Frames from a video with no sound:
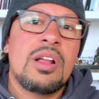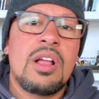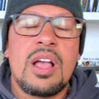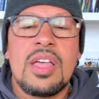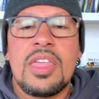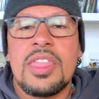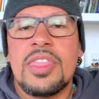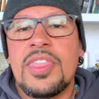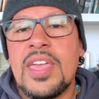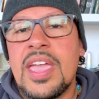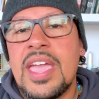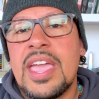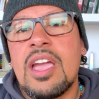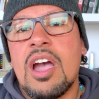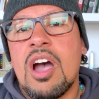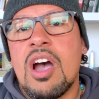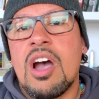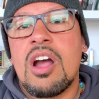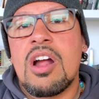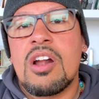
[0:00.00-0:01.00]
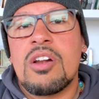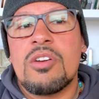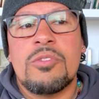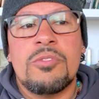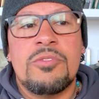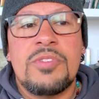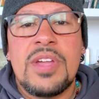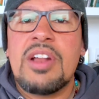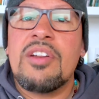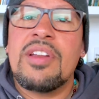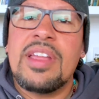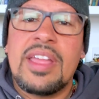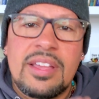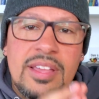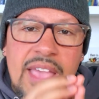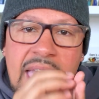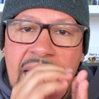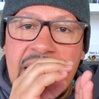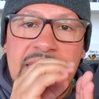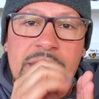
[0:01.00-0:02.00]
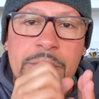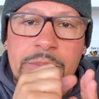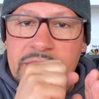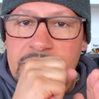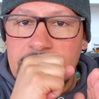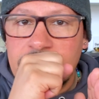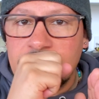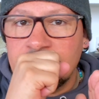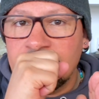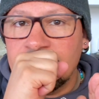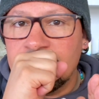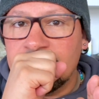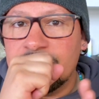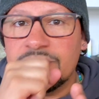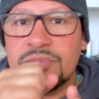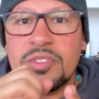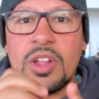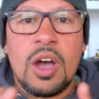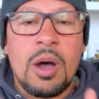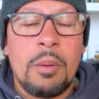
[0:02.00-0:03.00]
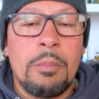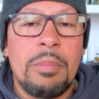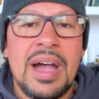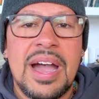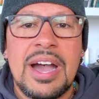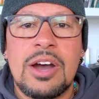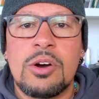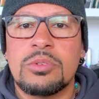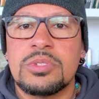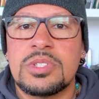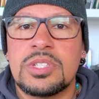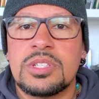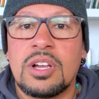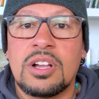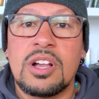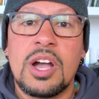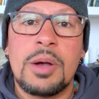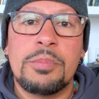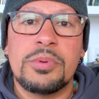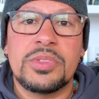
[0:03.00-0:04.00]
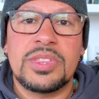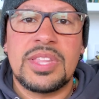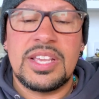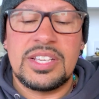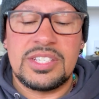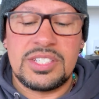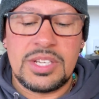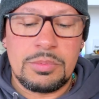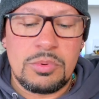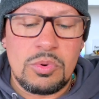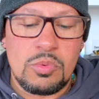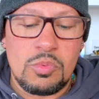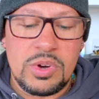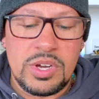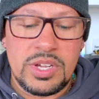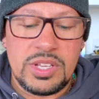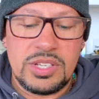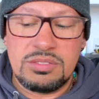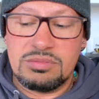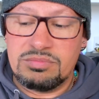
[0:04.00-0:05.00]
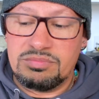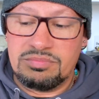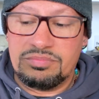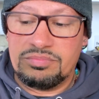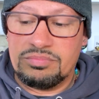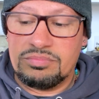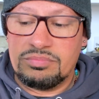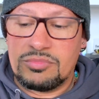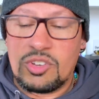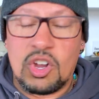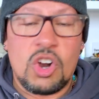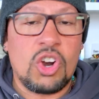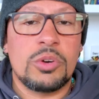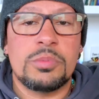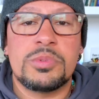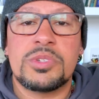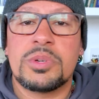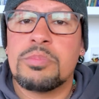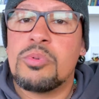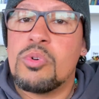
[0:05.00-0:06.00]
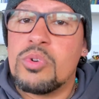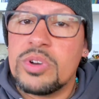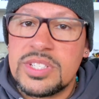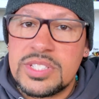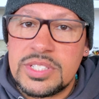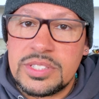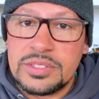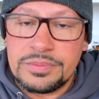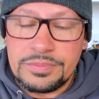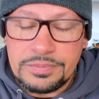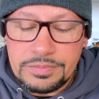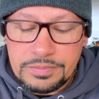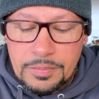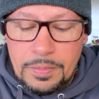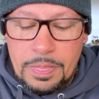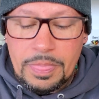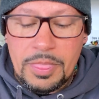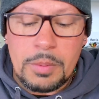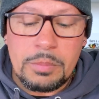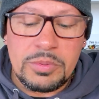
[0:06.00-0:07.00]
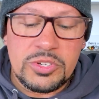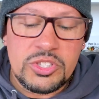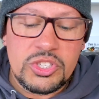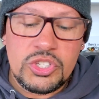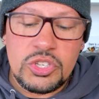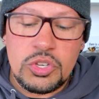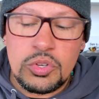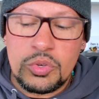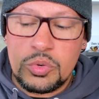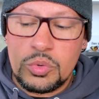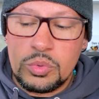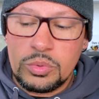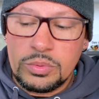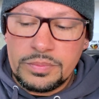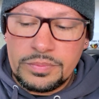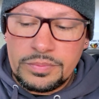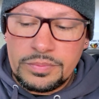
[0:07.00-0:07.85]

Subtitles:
they are very adamant about a couple things. Number one, herbs are poison. Number two,